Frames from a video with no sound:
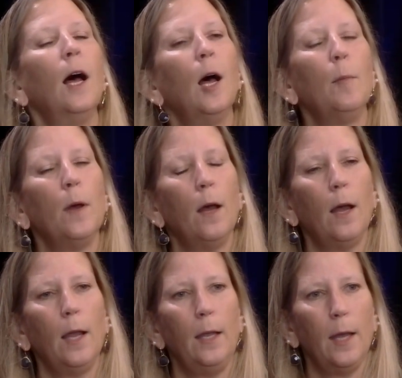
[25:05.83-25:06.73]

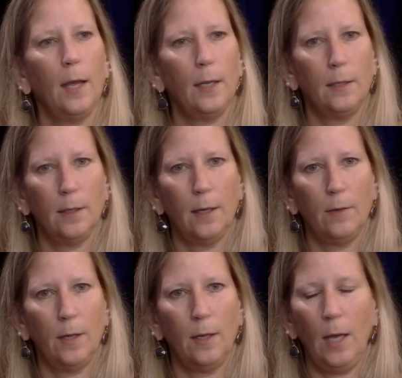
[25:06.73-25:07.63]
I had
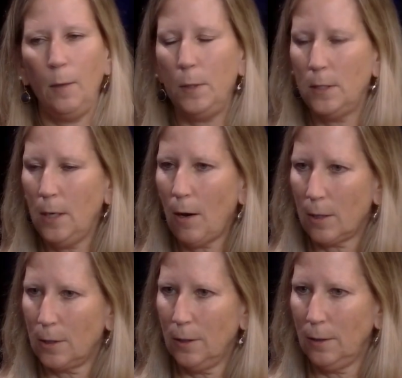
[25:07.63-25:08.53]
at the ABC
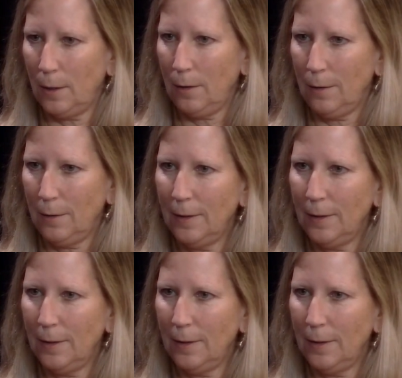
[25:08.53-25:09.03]
auction that.